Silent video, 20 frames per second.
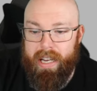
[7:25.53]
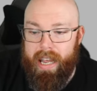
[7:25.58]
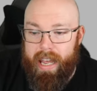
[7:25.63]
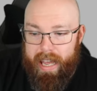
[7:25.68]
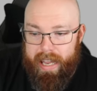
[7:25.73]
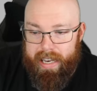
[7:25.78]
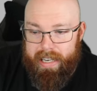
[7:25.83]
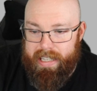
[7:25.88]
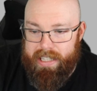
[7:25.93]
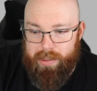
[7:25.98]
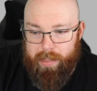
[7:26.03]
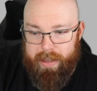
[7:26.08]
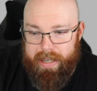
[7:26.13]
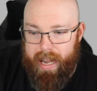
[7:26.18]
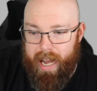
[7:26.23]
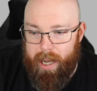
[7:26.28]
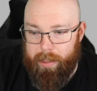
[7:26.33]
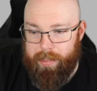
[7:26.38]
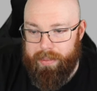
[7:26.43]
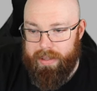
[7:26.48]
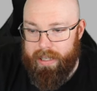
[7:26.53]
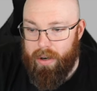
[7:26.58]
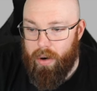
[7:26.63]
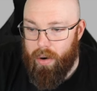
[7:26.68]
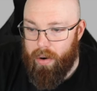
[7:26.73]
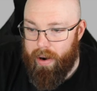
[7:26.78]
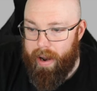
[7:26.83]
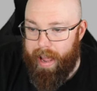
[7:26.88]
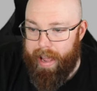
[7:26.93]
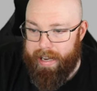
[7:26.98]
and its monopoly
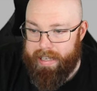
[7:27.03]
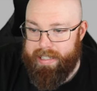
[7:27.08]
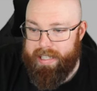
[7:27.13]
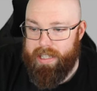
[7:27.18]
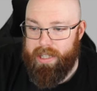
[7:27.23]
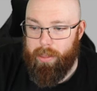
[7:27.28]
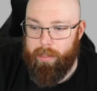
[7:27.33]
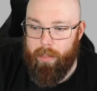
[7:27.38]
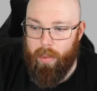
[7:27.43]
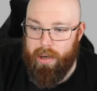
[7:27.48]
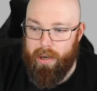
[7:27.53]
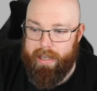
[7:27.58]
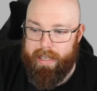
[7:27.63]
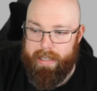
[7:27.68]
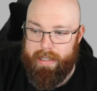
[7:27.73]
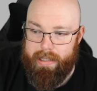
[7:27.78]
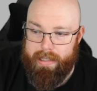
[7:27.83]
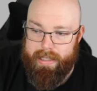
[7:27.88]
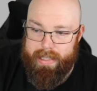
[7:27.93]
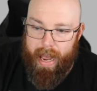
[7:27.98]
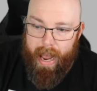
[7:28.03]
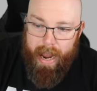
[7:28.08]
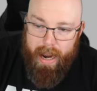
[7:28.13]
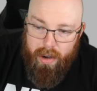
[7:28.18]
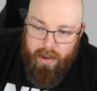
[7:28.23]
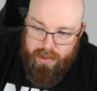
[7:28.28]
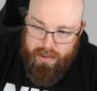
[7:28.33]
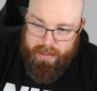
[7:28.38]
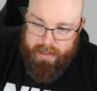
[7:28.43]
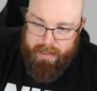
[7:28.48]
or exit the market
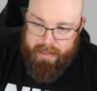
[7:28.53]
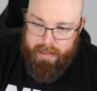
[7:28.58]
entirely.